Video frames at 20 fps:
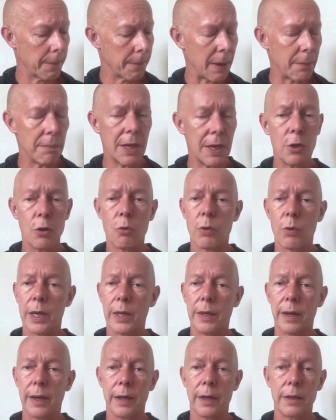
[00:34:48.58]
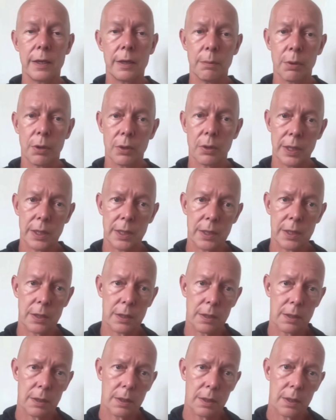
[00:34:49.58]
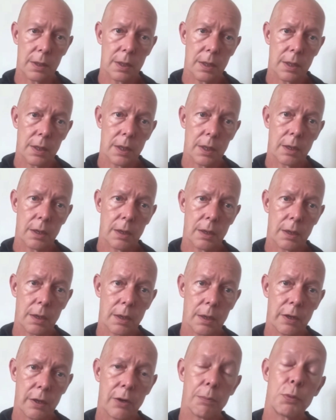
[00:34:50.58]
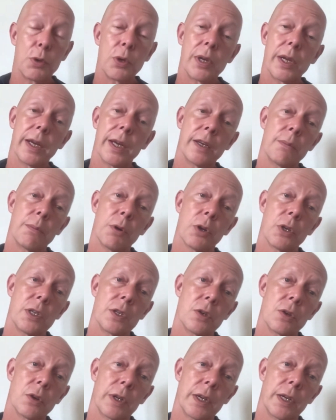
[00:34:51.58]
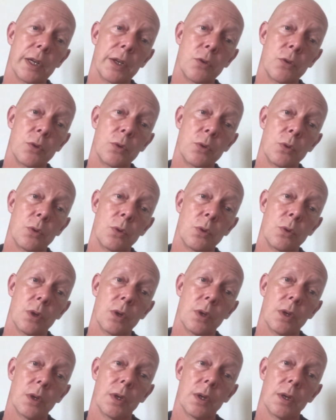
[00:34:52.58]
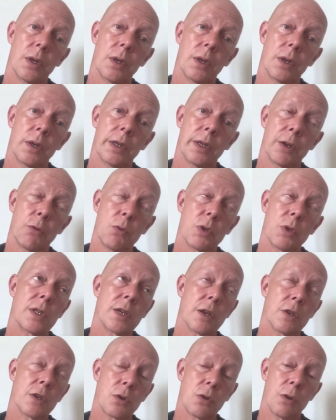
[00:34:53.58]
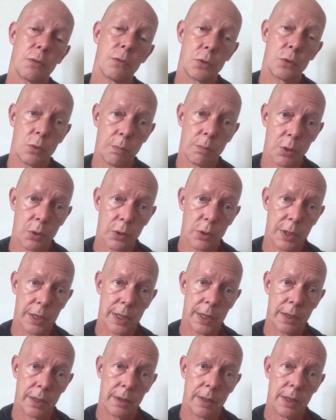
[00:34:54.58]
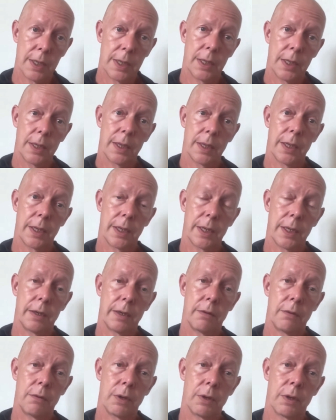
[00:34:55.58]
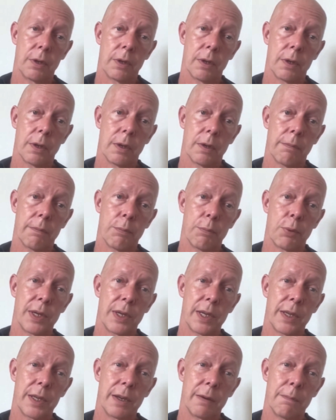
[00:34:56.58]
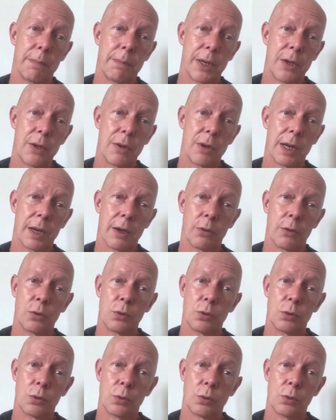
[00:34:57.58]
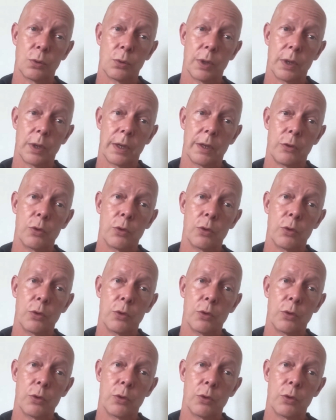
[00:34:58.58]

ameliorate antibodies therapeutic antibodies talking to that was SARS-CoV-2 protein, and predicting better how to